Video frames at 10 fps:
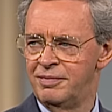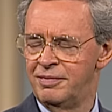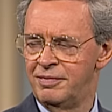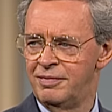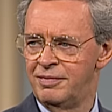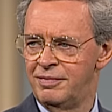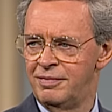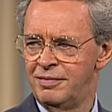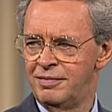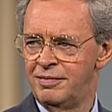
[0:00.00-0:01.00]

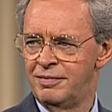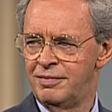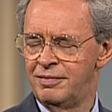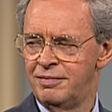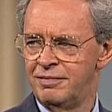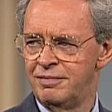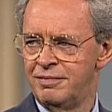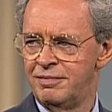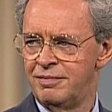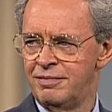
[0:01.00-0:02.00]

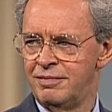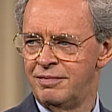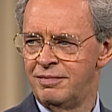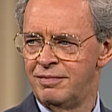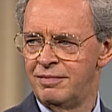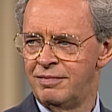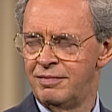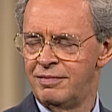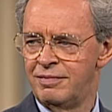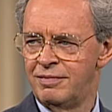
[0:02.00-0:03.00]

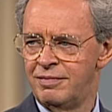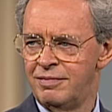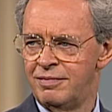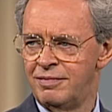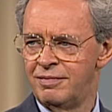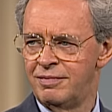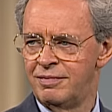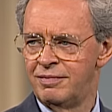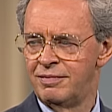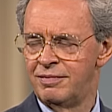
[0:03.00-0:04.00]

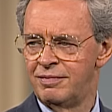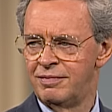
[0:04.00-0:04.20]
[no speech]